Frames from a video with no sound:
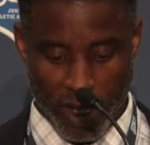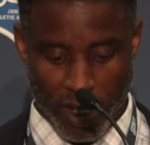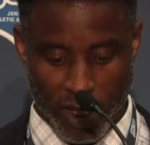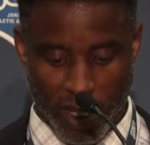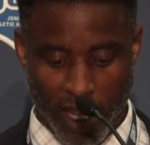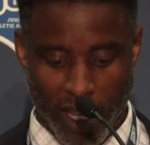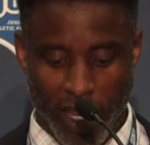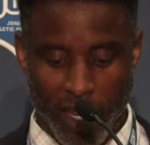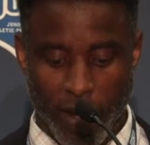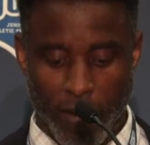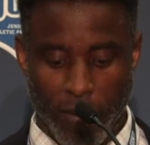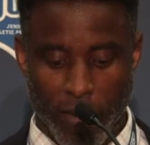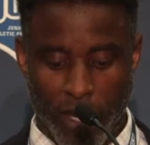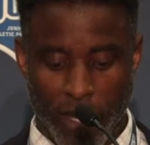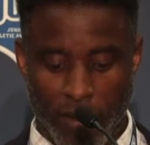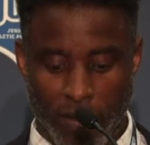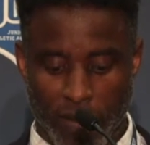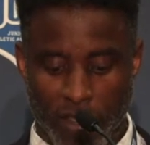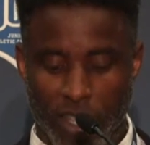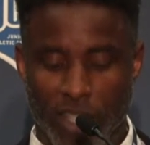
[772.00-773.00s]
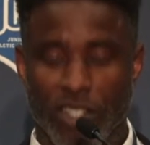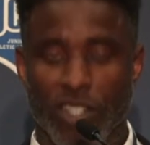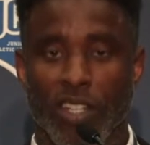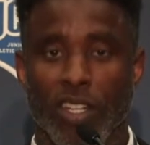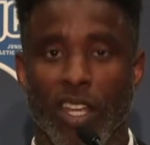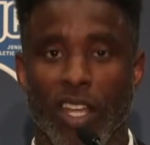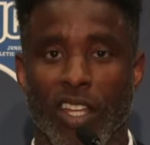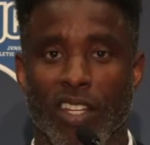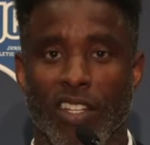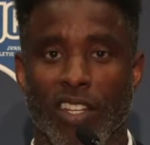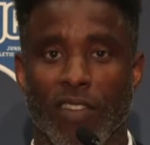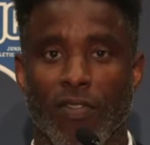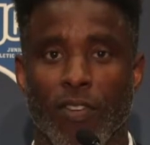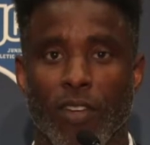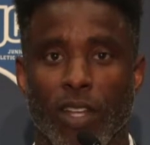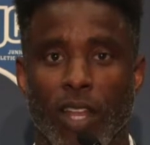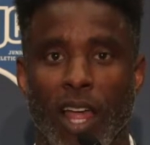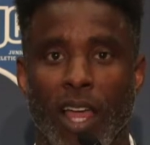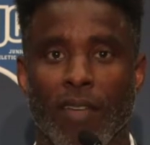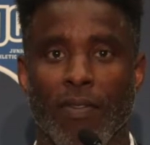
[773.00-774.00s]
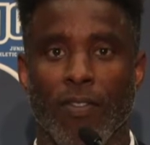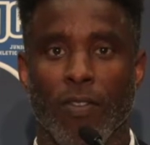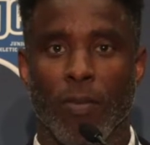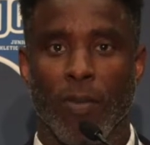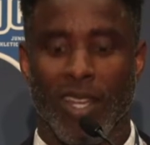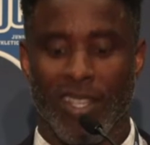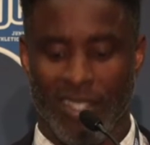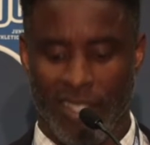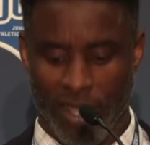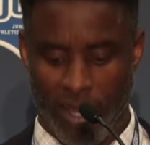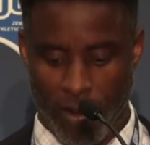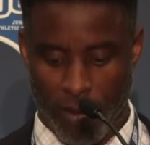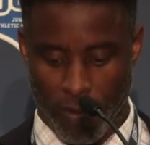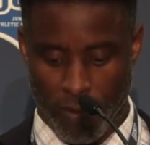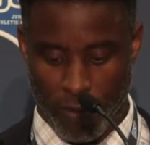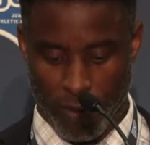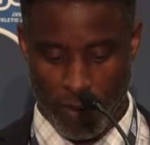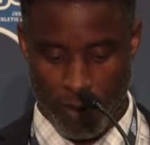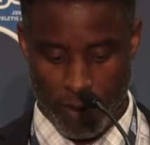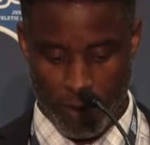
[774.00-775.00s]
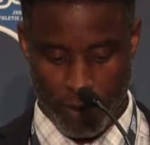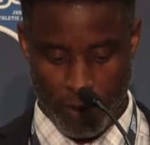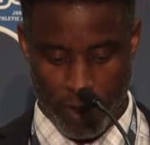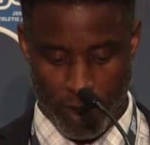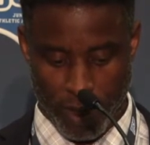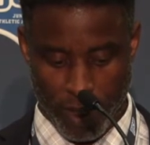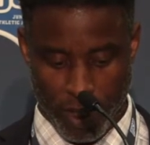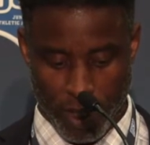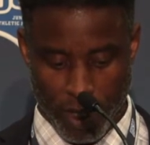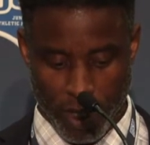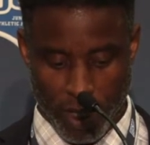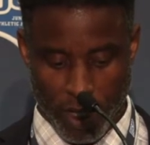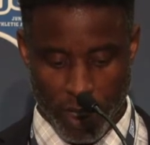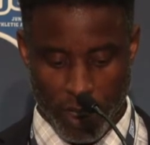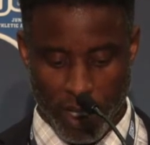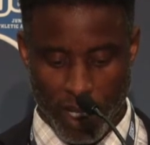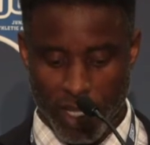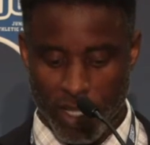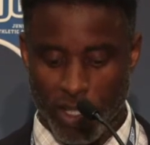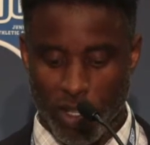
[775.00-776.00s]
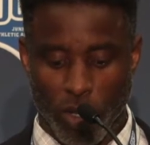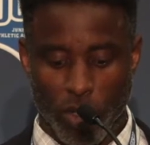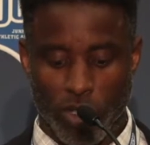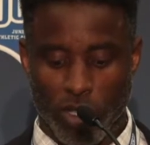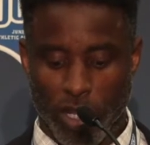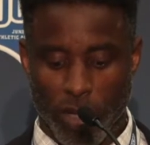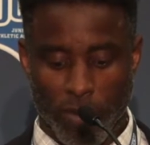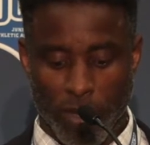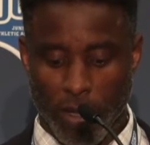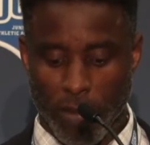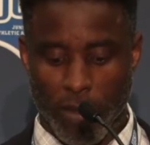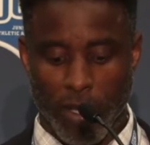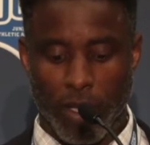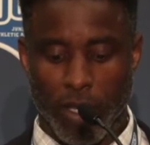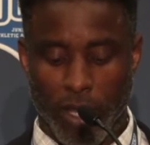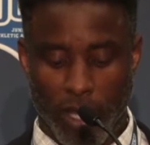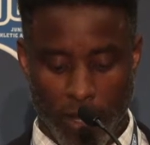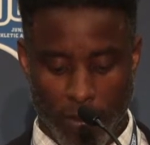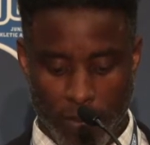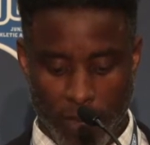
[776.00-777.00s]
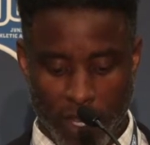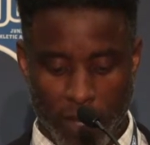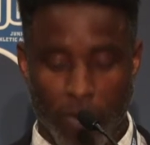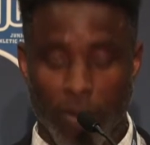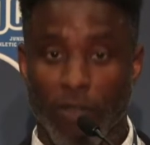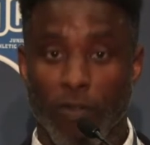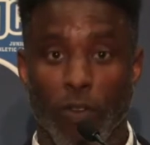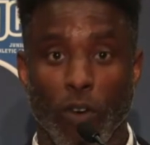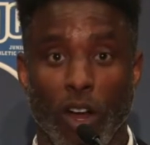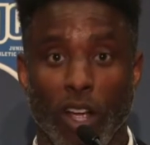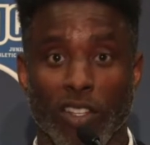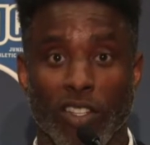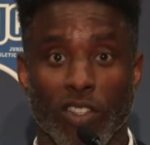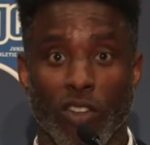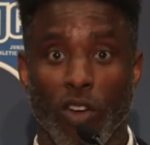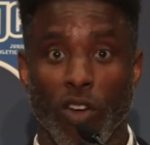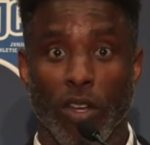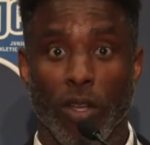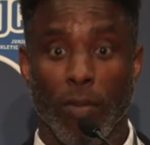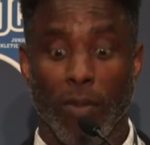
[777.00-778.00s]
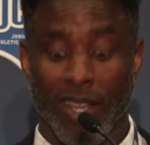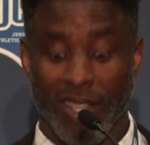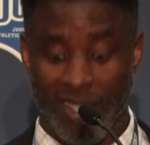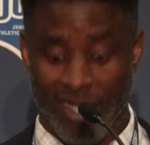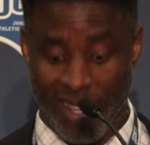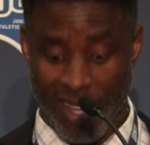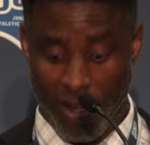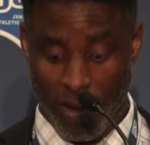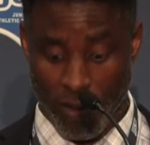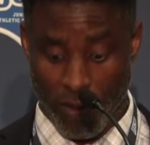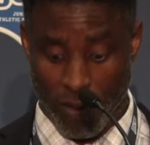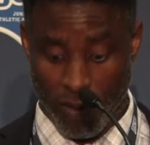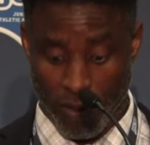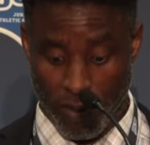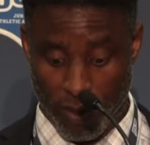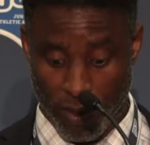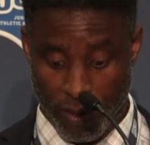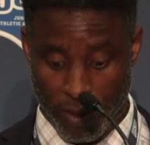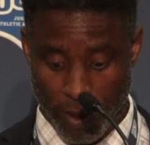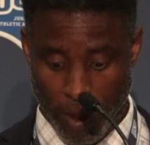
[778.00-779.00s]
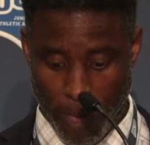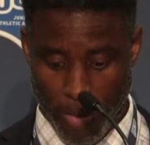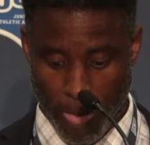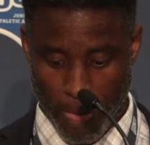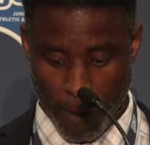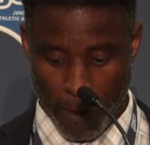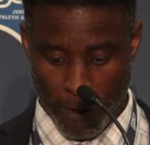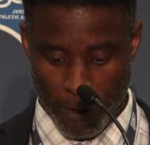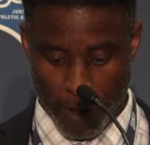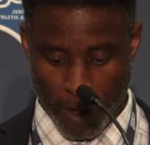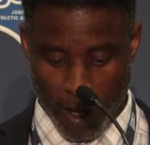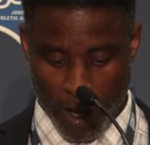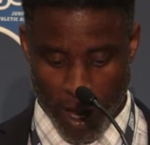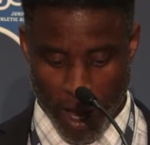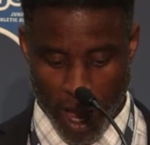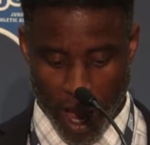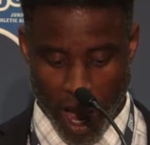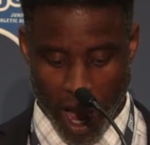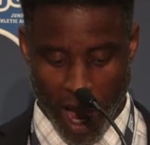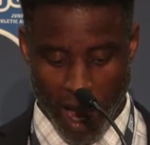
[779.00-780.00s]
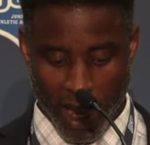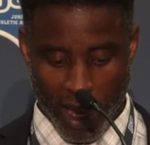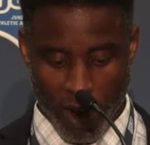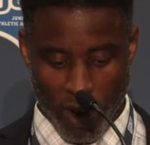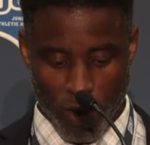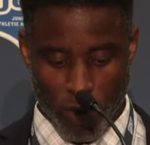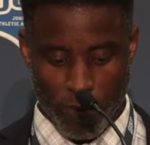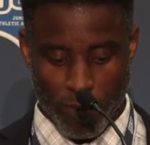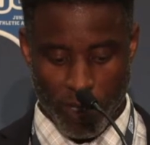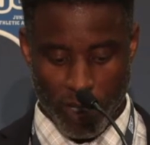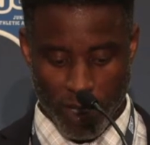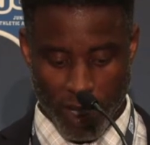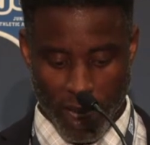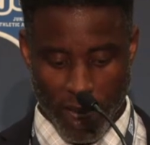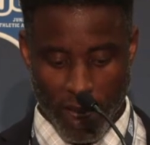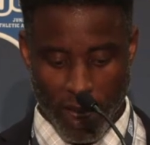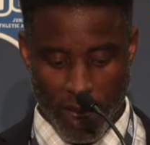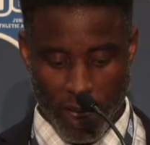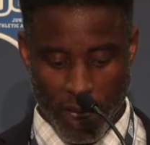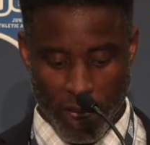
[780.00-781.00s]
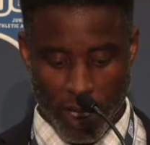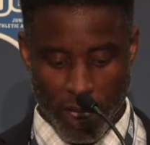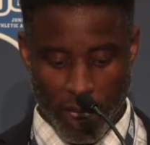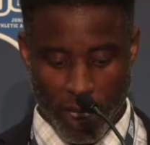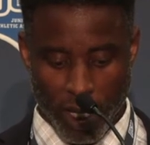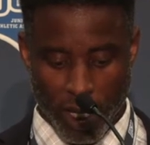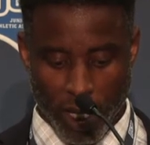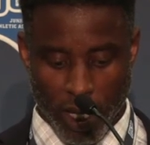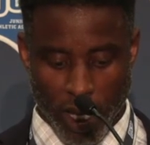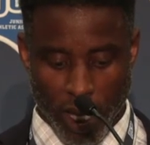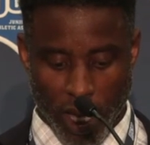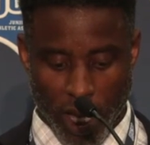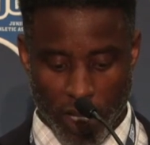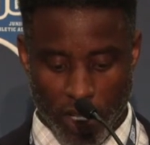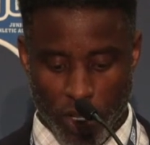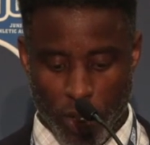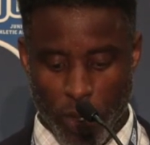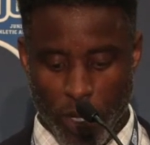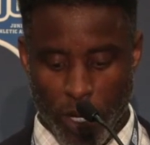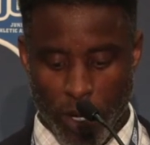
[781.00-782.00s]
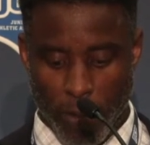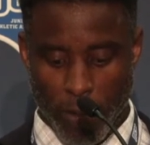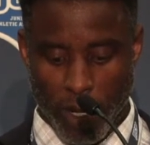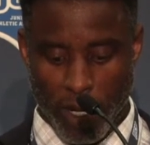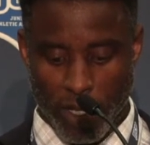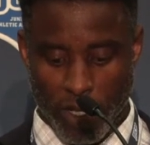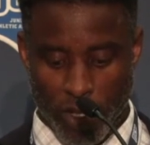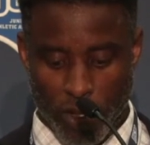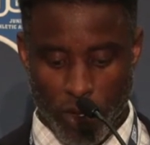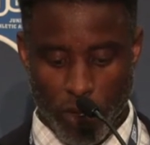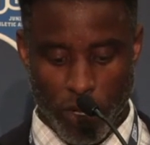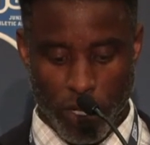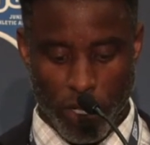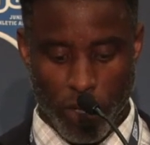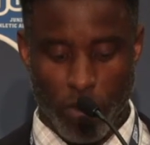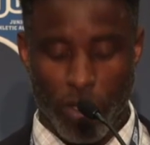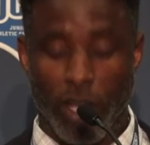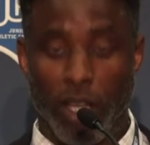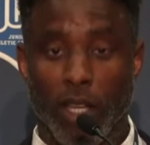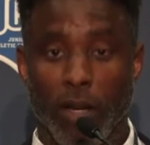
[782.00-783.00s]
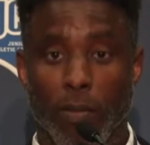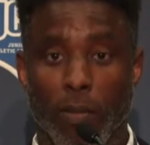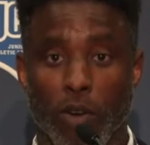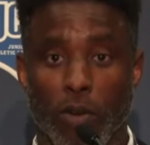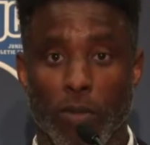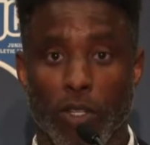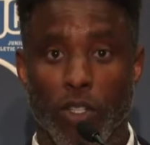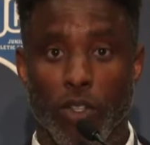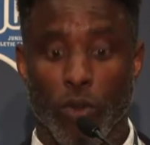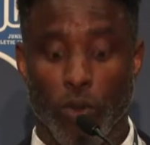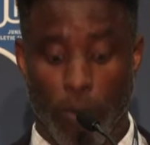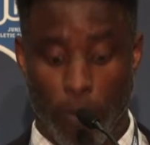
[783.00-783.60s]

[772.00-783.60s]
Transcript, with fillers: They helped me envision a different life for myself. They saw something in me before I saw it in myself. I hope today, as you hear my story, you take a moment to